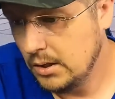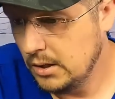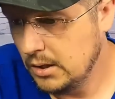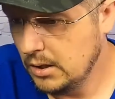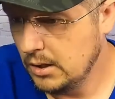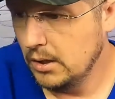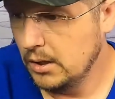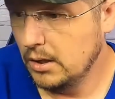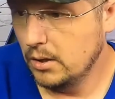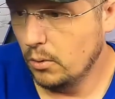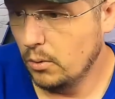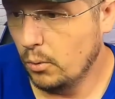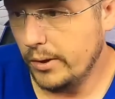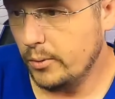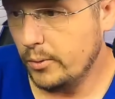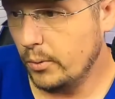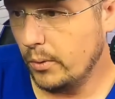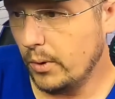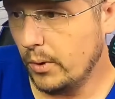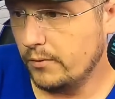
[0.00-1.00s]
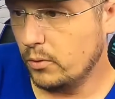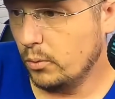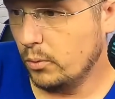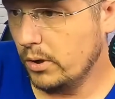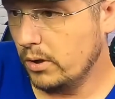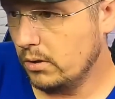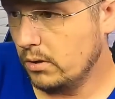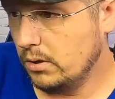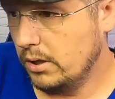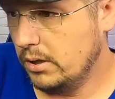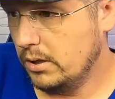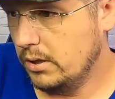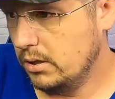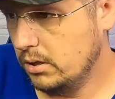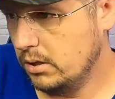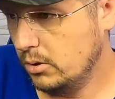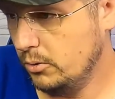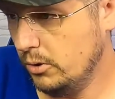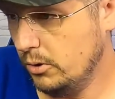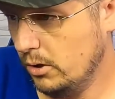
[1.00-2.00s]
Whether we ever will, who
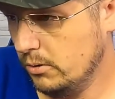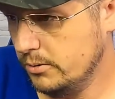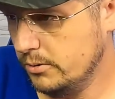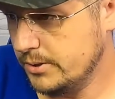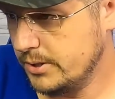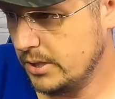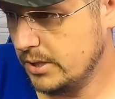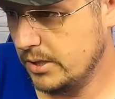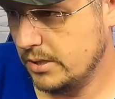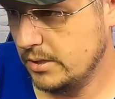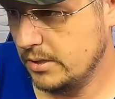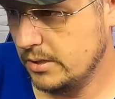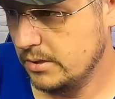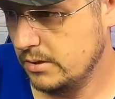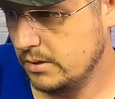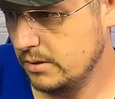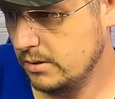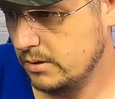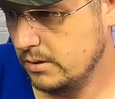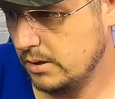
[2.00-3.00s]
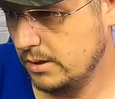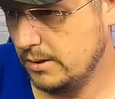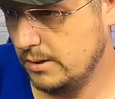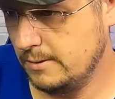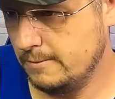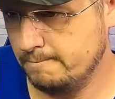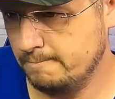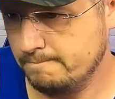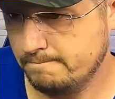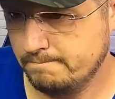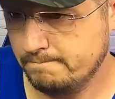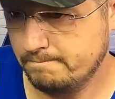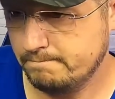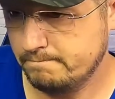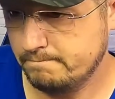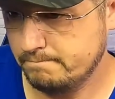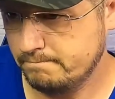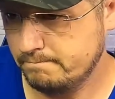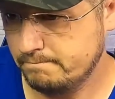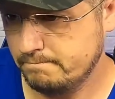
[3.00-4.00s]
knows? But
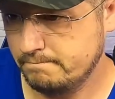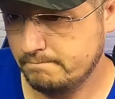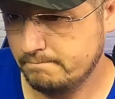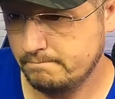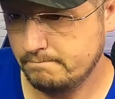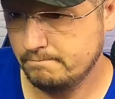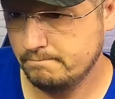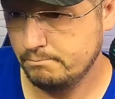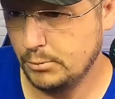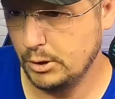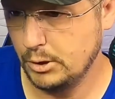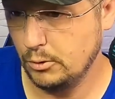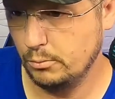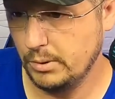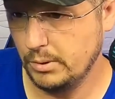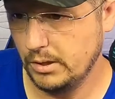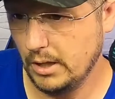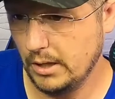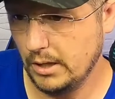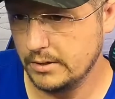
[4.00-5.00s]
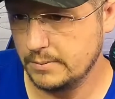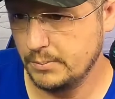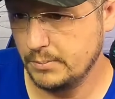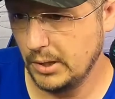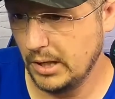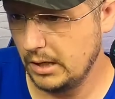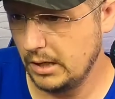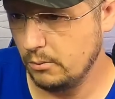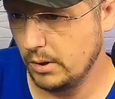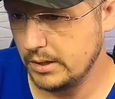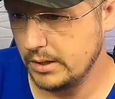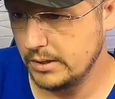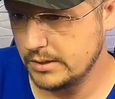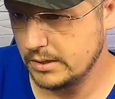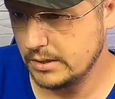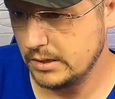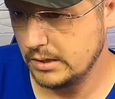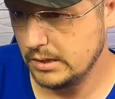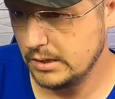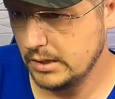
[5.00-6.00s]
it would be nice. But anyways,
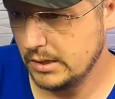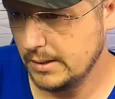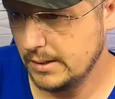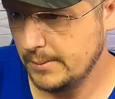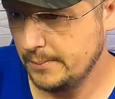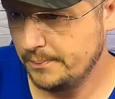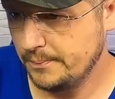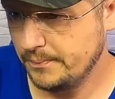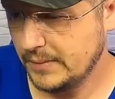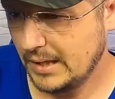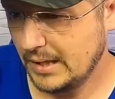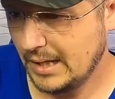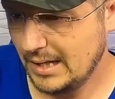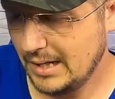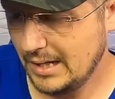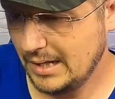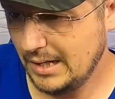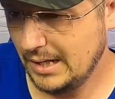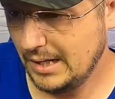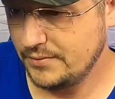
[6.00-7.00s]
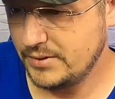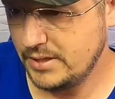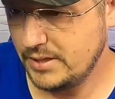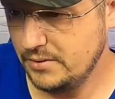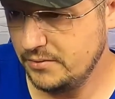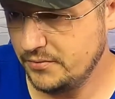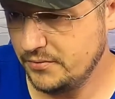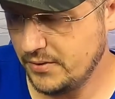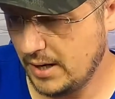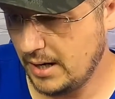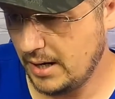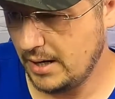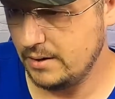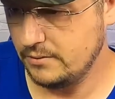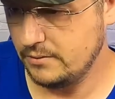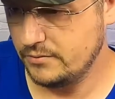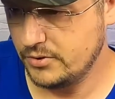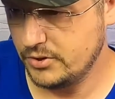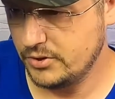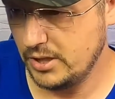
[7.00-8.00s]
an FT5
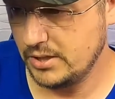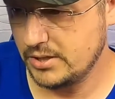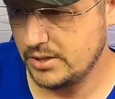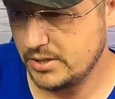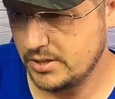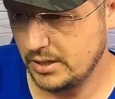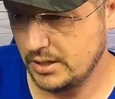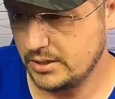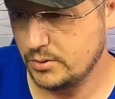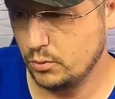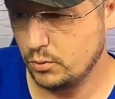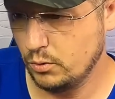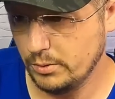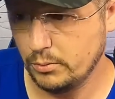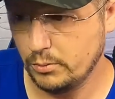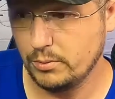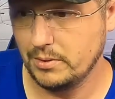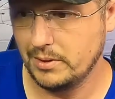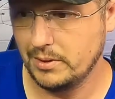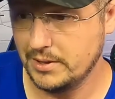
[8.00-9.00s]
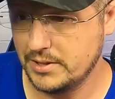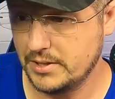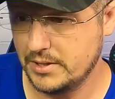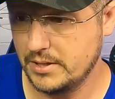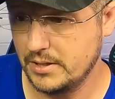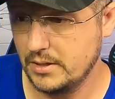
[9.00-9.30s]
GH6 will be released.